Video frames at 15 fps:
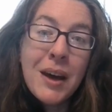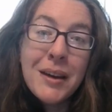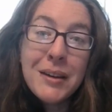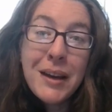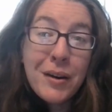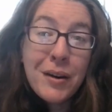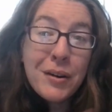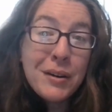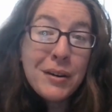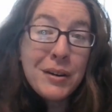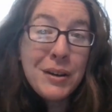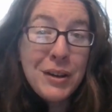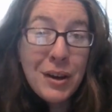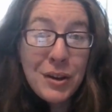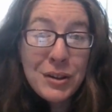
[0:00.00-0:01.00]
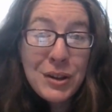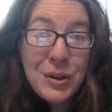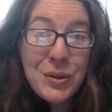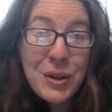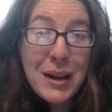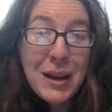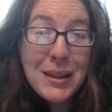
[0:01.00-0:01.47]
Now, y'all
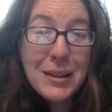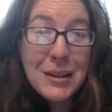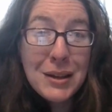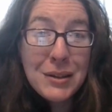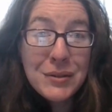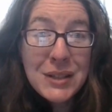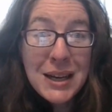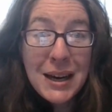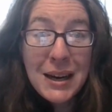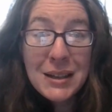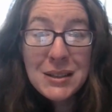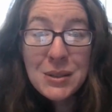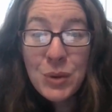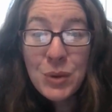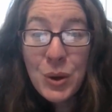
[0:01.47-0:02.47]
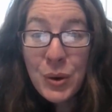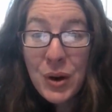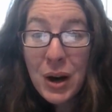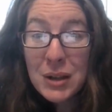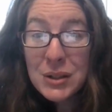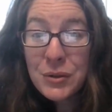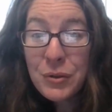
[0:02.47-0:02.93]
know that I love to add some low
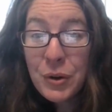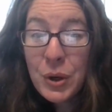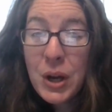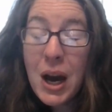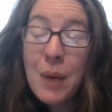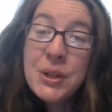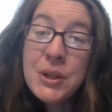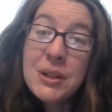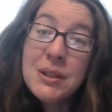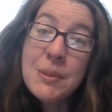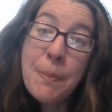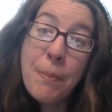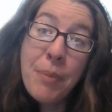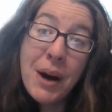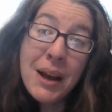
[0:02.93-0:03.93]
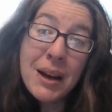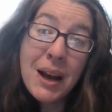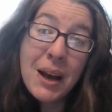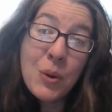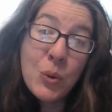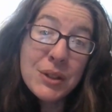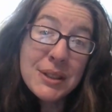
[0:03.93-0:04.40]
cost fruit options, but
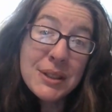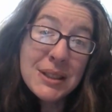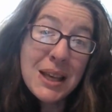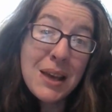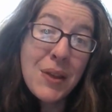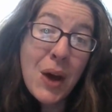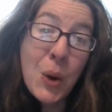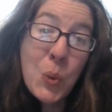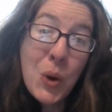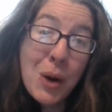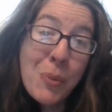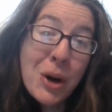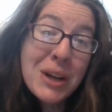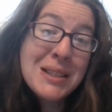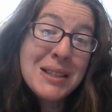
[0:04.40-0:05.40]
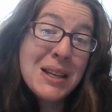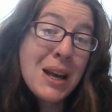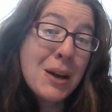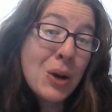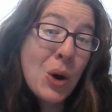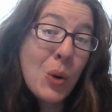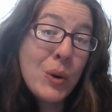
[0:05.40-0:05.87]
I will say that Walmart is
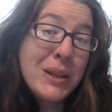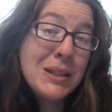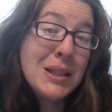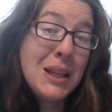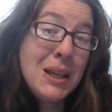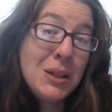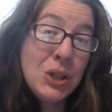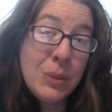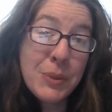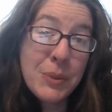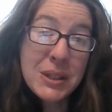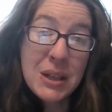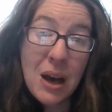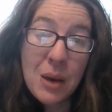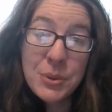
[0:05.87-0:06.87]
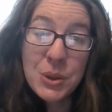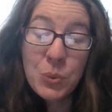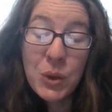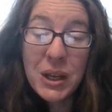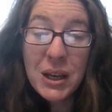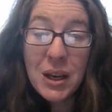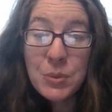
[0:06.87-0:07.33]
not always the cheapest option
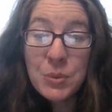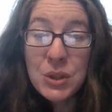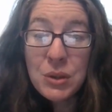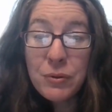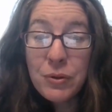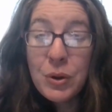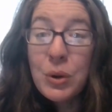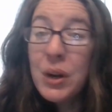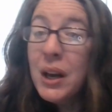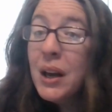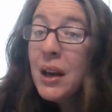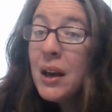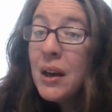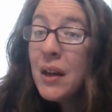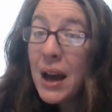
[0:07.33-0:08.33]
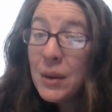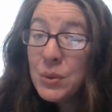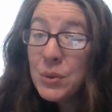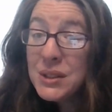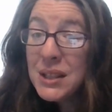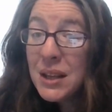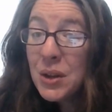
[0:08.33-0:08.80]
when it comes to fruit. I
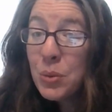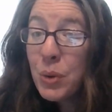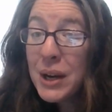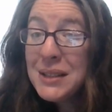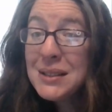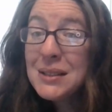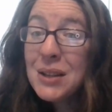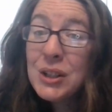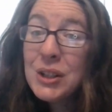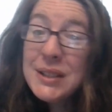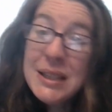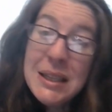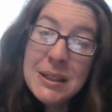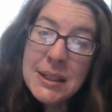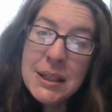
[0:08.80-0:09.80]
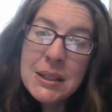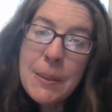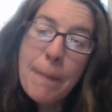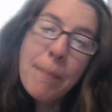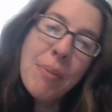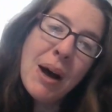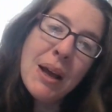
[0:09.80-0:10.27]
would say their prices are decent,
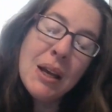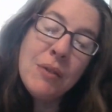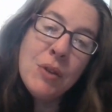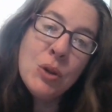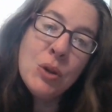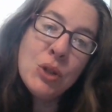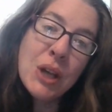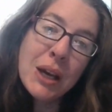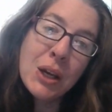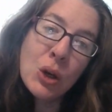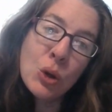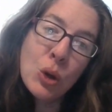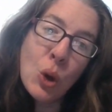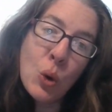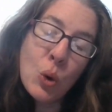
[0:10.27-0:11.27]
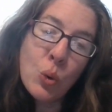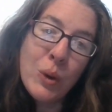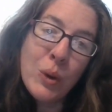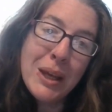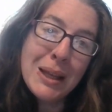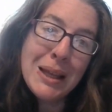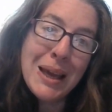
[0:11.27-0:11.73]
but if you check your local
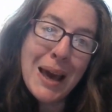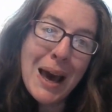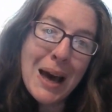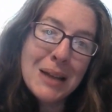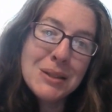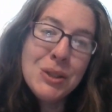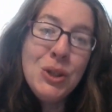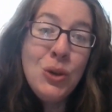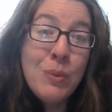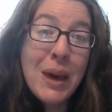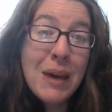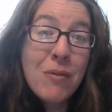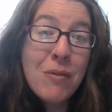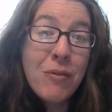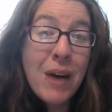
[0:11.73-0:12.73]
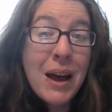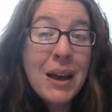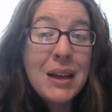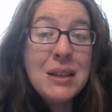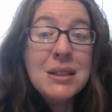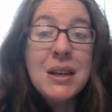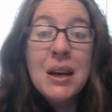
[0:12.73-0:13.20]
weekly ads, you may
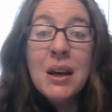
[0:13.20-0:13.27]
find